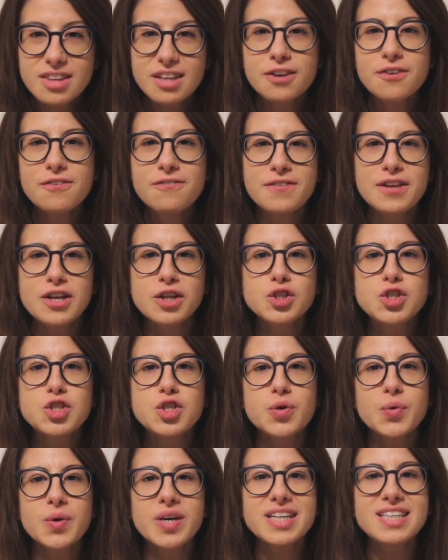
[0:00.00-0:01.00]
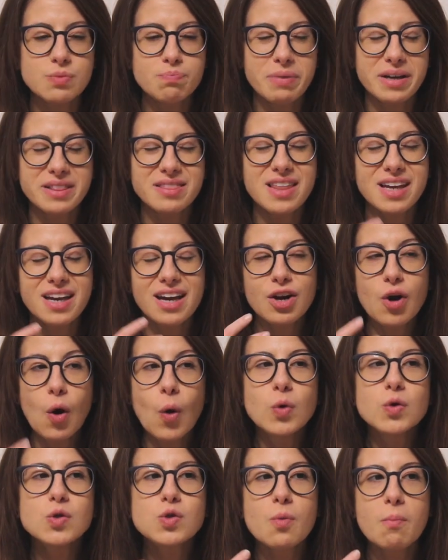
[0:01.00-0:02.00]
feel to it, but that can
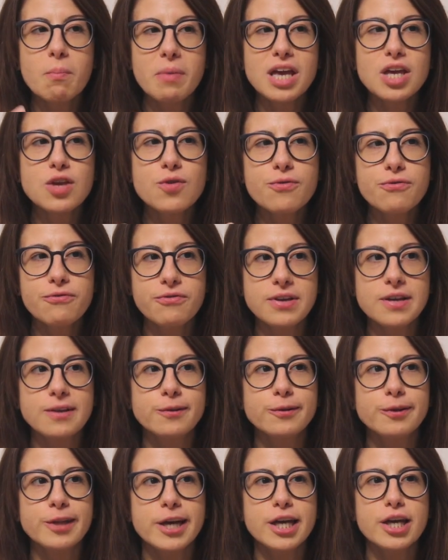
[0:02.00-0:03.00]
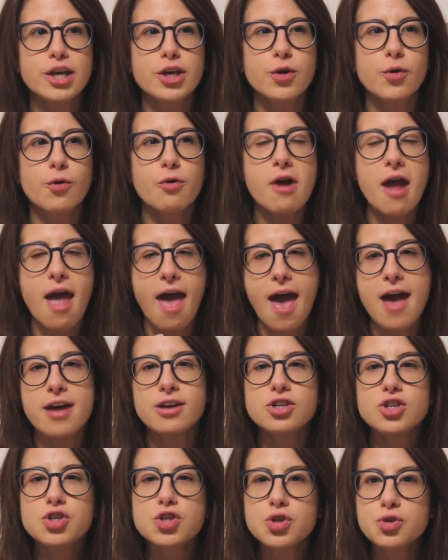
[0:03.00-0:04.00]
also make you feel like you're
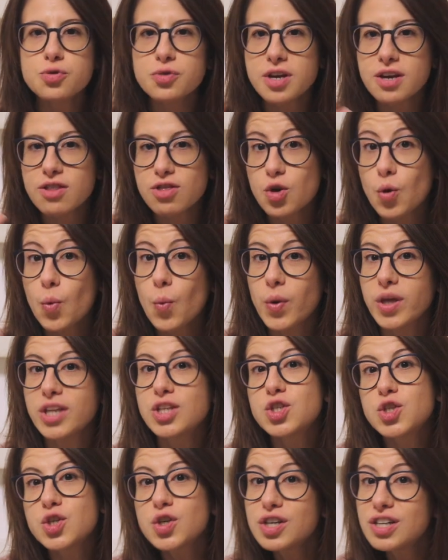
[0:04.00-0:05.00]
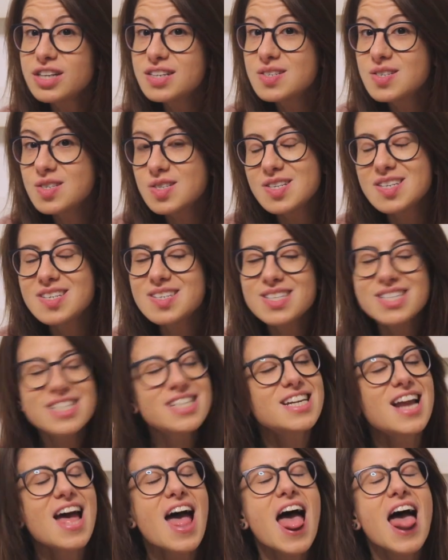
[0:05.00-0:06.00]
entering the winter
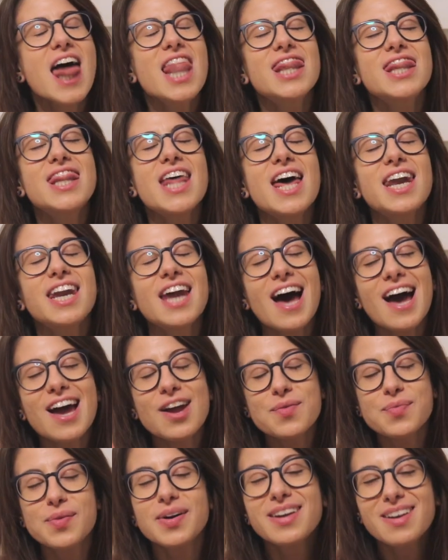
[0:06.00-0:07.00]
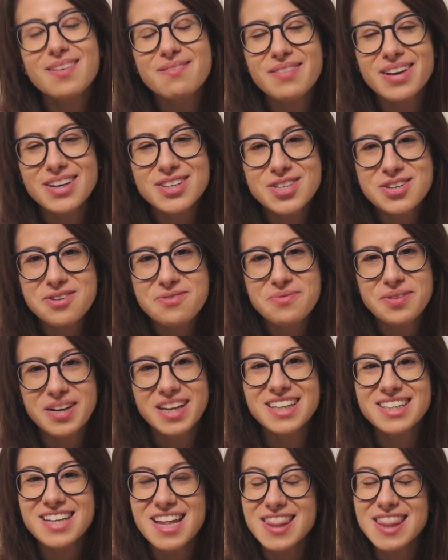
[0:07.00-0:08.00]
season, then I recommend you
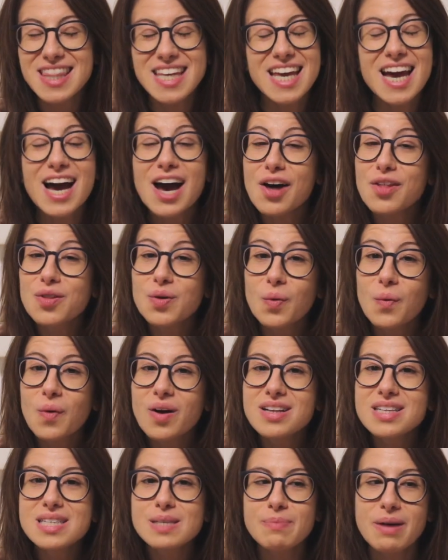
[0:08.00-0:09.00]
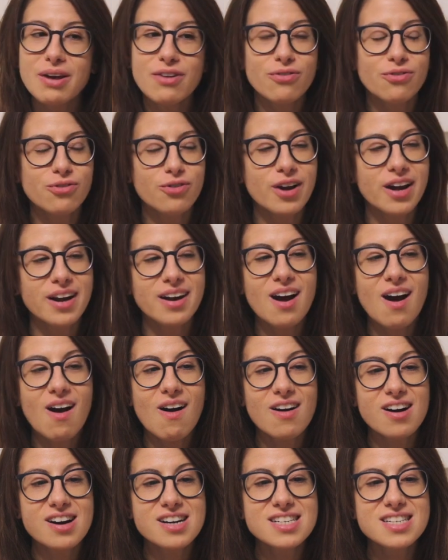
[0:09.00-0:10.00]
read The Other Ones by Fran
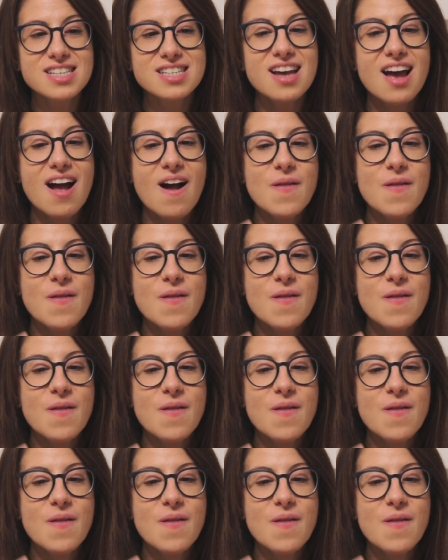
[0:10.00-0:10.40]
Hart.